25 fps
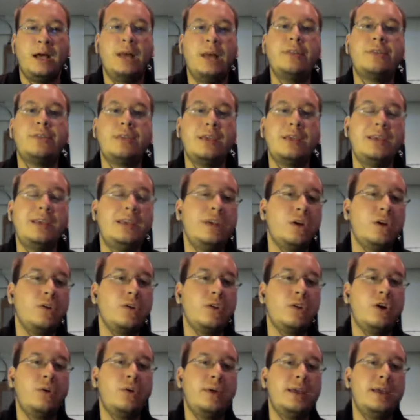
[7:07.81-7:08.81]
Uh, the thing
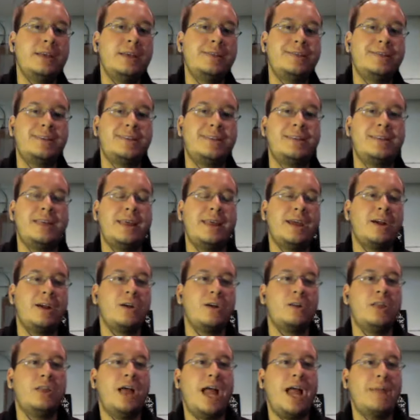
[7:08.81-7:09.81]
here, though, is
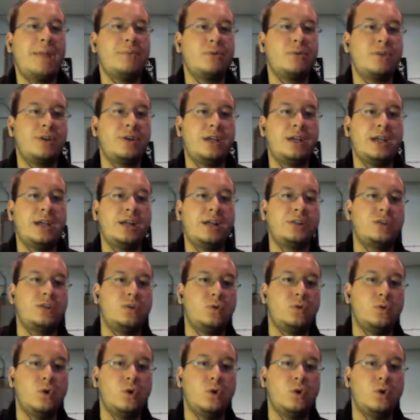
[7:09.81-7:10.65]
their library on